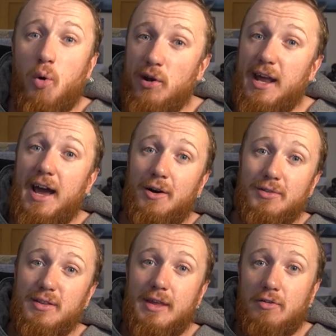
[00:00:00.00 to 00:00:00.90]
point
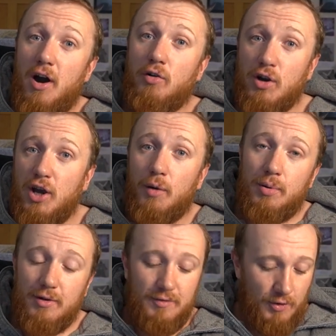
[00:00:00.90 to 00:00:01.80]
out that there are a
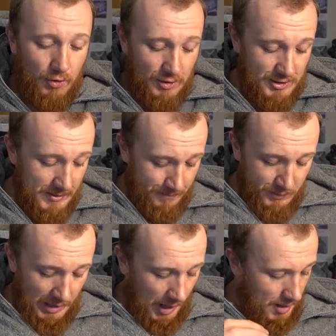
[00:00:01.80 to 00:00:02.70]
couple of flaws.
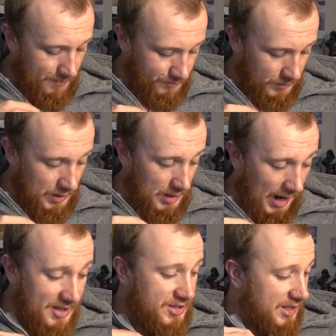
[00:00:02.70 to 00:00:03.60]
Um,
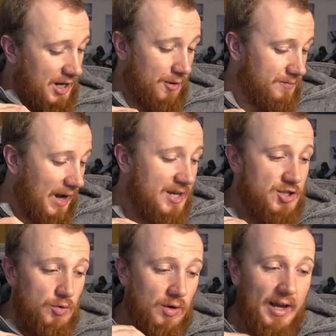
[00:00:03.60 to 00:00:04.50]
I you know I
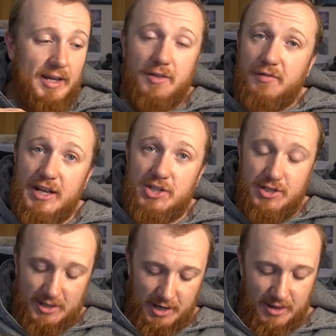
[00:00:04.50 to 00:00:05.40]
do like the
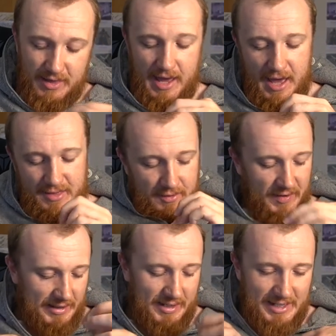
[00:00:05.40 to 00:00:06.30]
features that are there. The
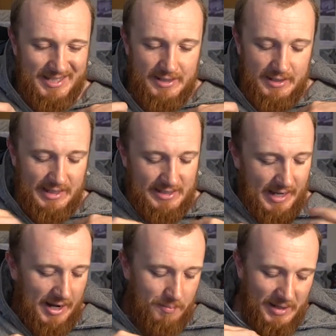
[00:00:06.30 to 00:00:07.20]
fact that it's these
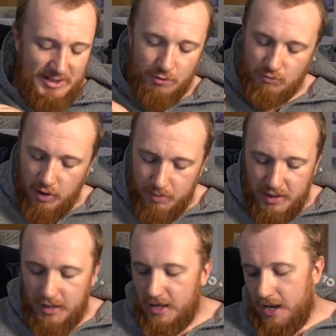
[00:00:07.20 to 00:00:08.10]
kind of bits of
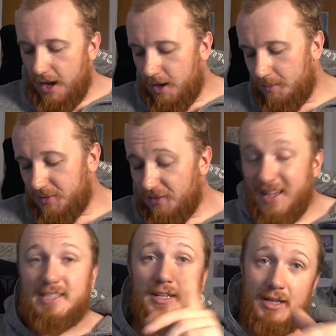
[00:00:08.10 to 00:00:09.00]
rubber um, that
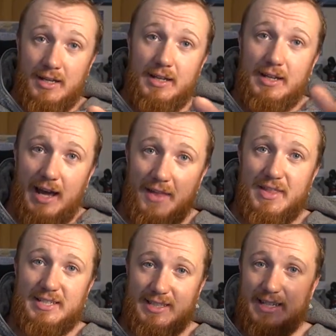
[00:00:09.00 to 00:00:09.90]
there's,
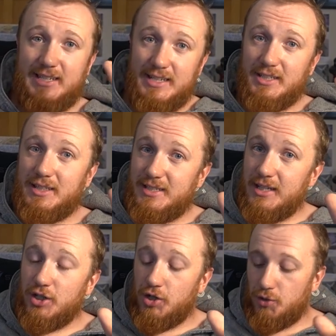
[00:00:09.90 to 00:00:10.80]
and this this is this
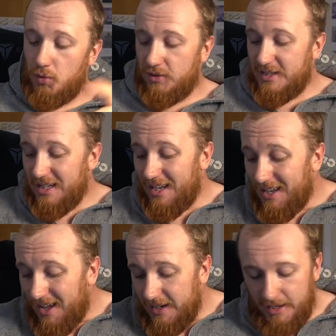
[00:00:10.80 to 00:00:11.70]
is a good one. There's a
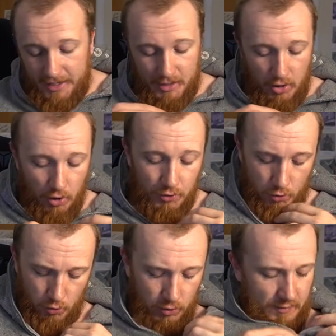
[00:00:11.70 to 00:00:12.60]
lining on
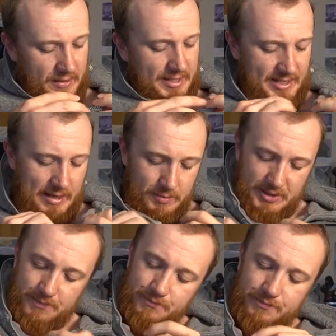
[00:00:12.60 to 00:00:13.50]
all of the
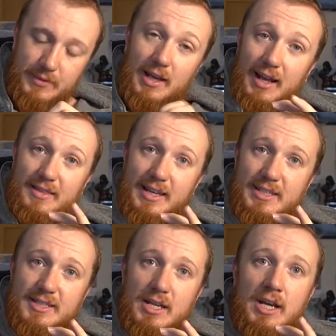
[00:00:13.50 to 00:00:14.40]
zips like
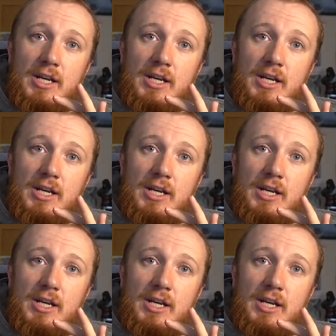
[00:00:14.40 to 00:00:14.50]
this,